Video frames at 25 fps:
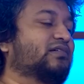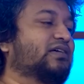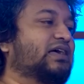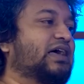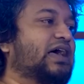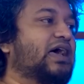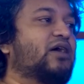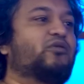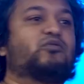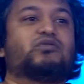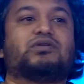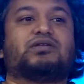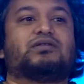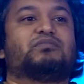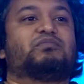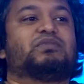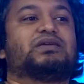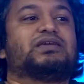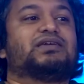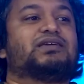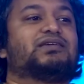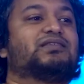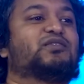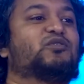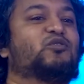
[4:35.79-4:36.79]
I wouldn't
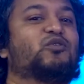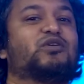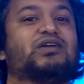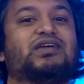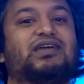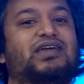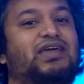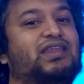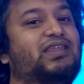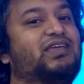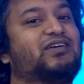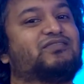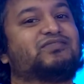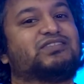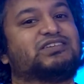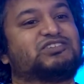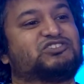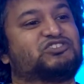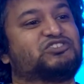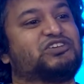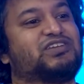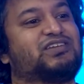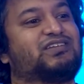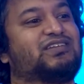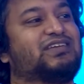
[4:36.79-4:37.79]
be doing any of this
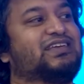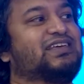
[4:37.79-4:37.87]
shit